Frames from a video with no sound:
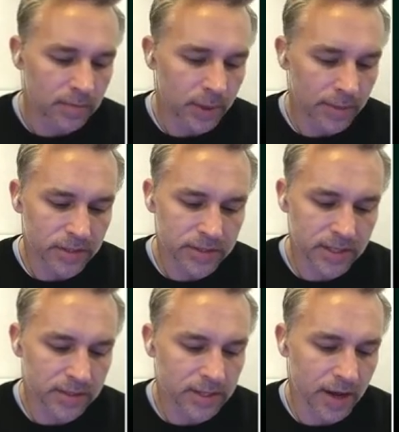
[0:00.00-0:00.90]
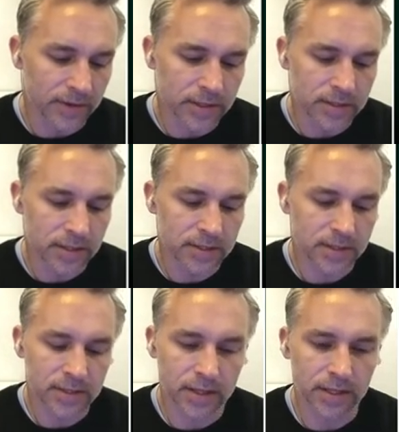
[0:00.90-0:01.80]
but I'm just going to dive into this
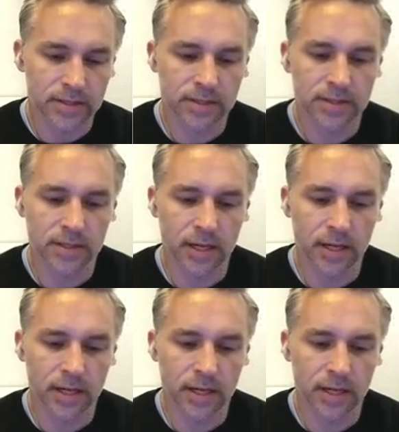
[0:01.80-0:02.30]
because I think it's just,